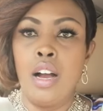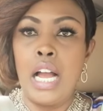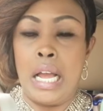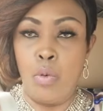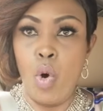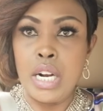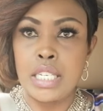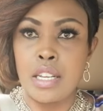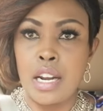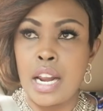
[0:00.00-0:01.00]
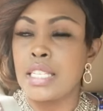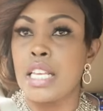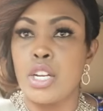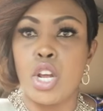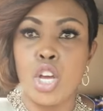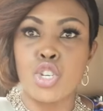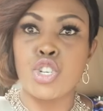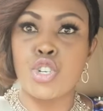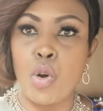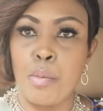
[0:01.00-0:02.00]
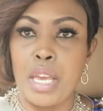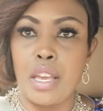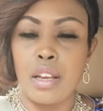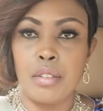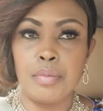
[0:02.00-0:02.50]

I walked in and I said, show me.